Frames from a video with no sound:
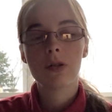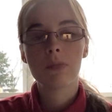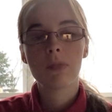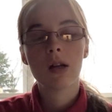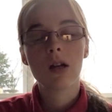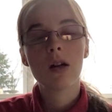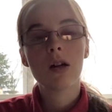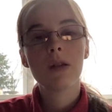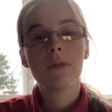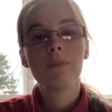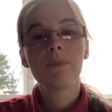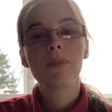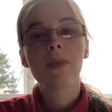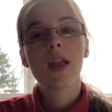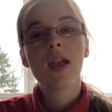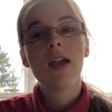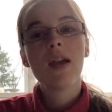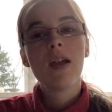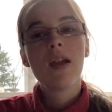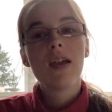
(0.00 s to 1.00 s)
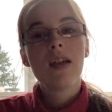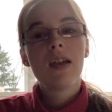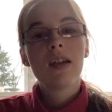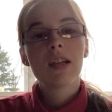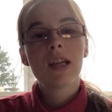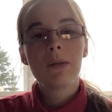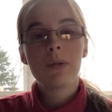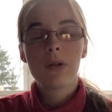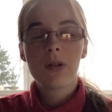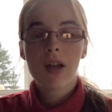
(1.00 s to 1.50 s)
aunt,
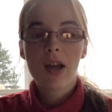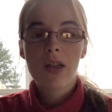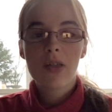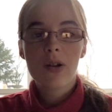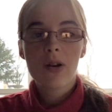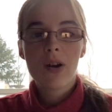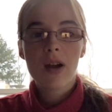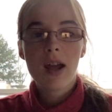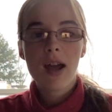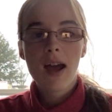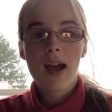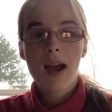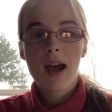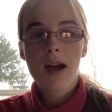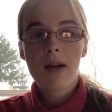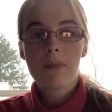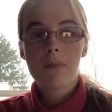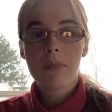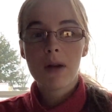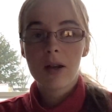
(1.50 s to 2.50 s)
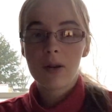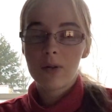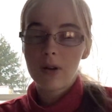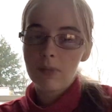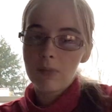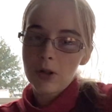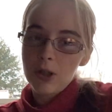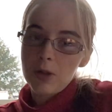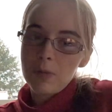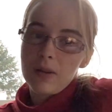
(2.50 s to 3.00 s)
came together at my
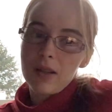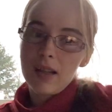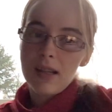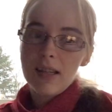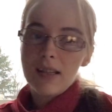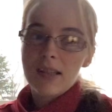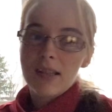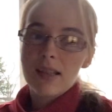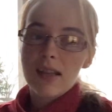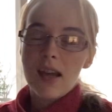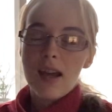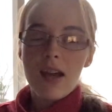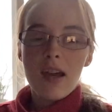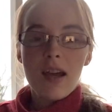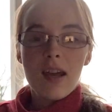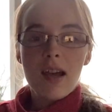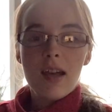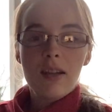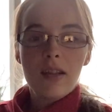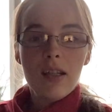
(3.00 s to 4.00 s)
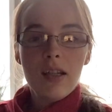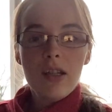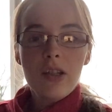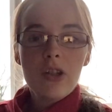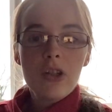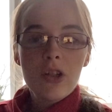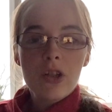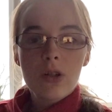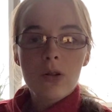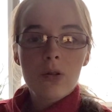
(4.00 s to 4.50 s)
grandma's place, and they each
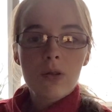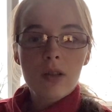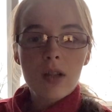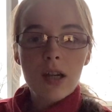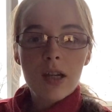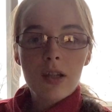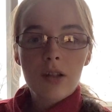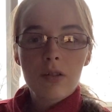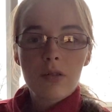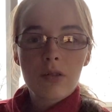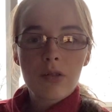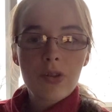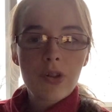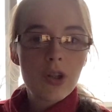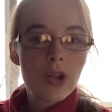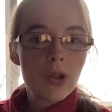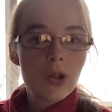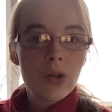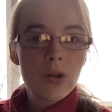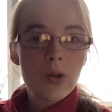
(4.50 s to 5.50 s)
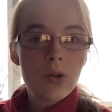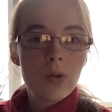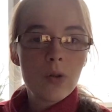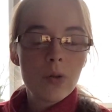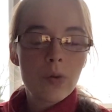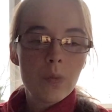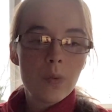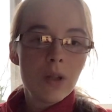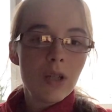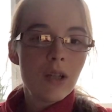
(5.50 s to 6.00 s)
took like 2,
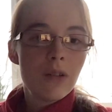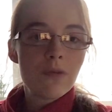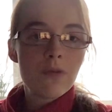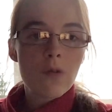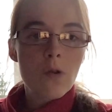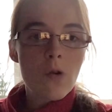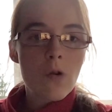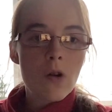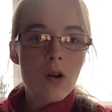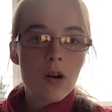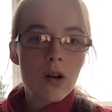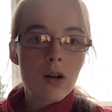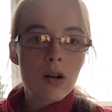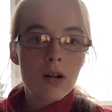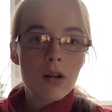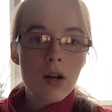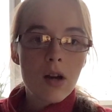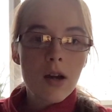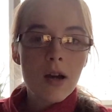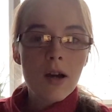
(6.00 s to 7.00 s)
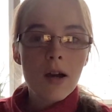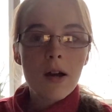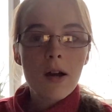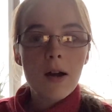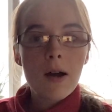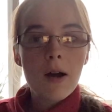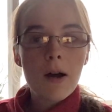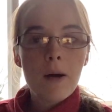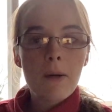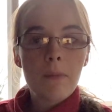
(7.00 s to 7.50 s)
3, 4
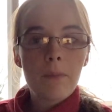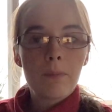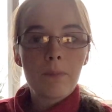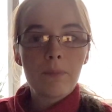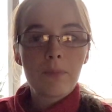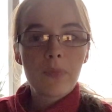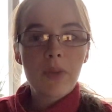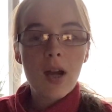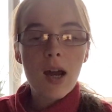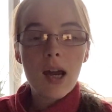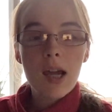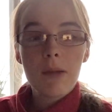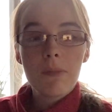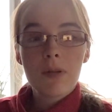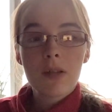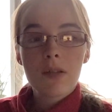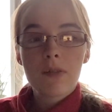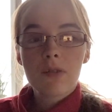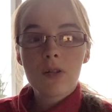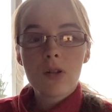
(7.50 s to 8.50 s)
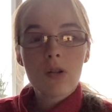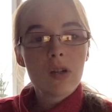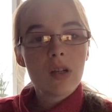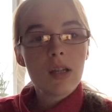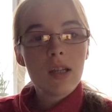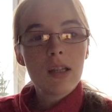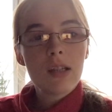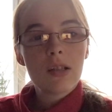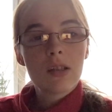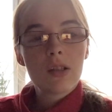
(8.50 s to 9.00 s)
types of
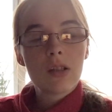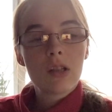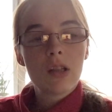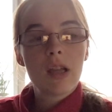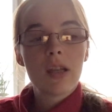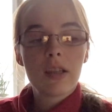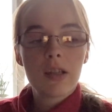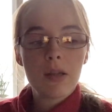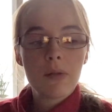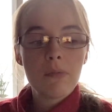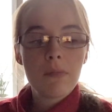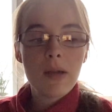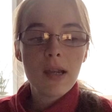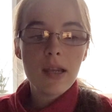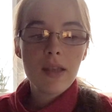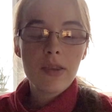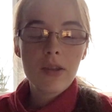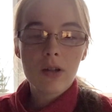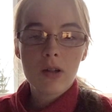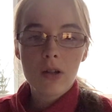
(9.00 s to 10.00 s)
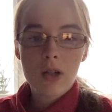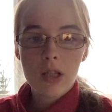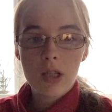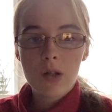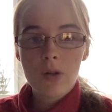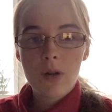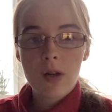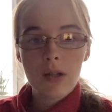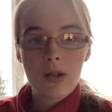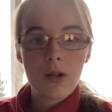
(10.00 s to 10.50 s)
cookies. Like they made the cookie dough
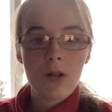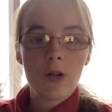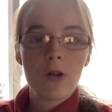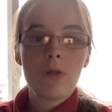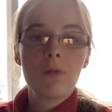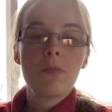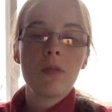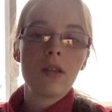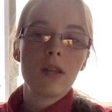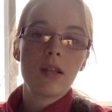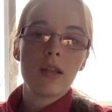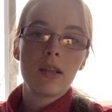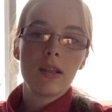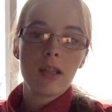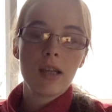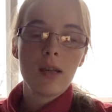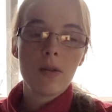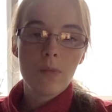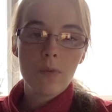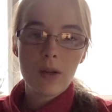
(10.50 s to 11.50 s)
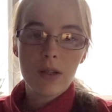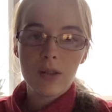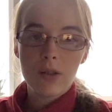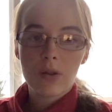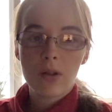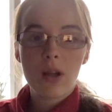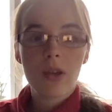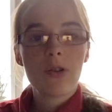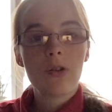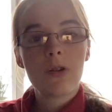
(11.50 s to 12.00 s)
at home, and then they went
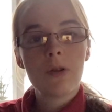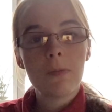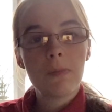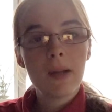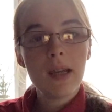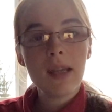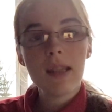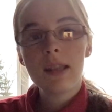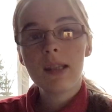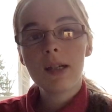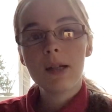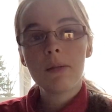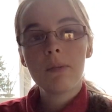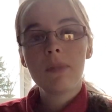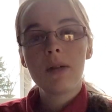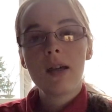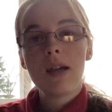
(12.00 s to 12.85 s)
together to bake them.